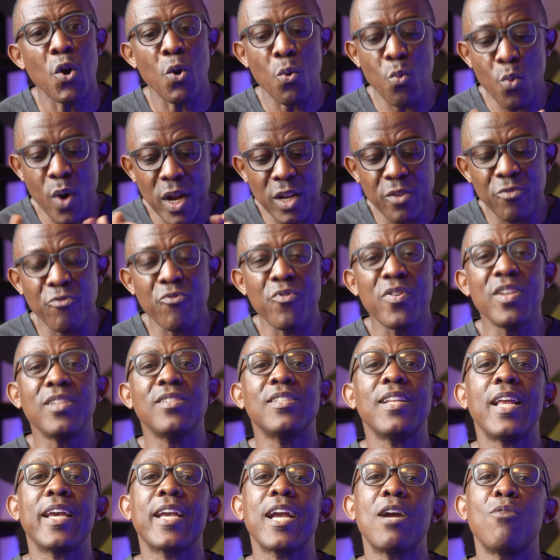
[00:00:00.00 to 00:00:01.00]
What
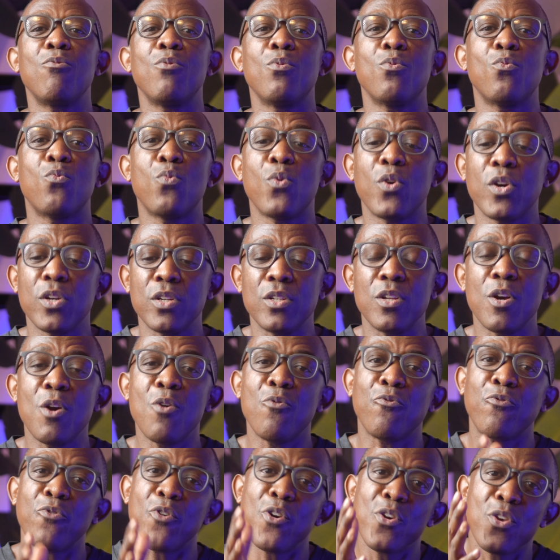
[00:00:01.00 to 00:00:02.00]
feels like a reward
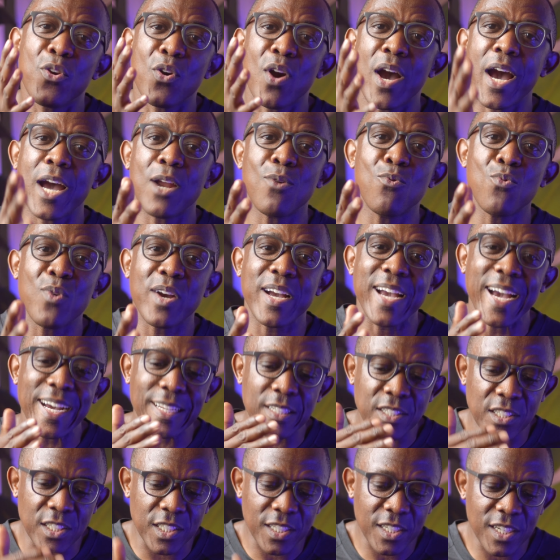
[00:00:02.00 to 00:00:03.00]
for your hard work
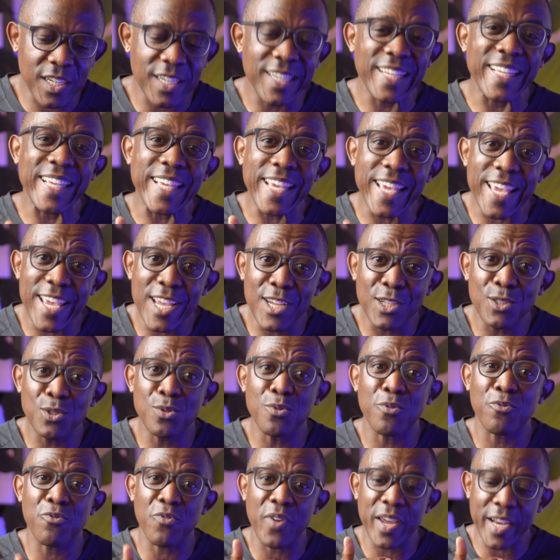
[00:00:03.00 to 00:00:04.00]
can turn
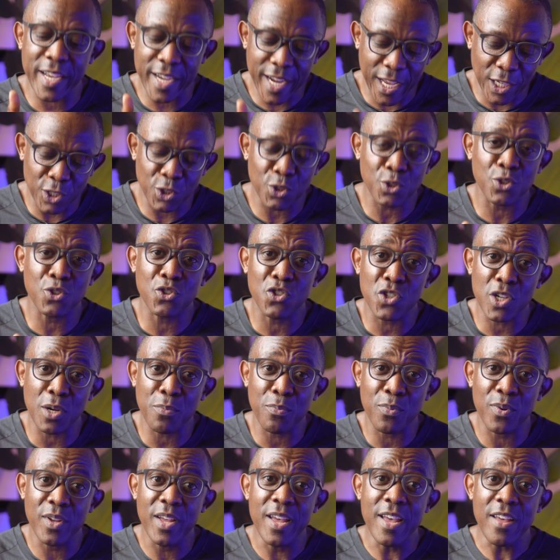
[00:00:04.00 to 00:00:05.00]
into a financial
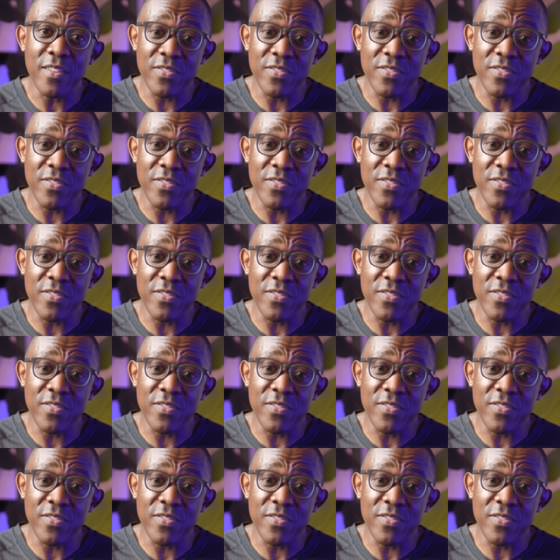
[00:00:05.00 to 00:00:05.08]
trap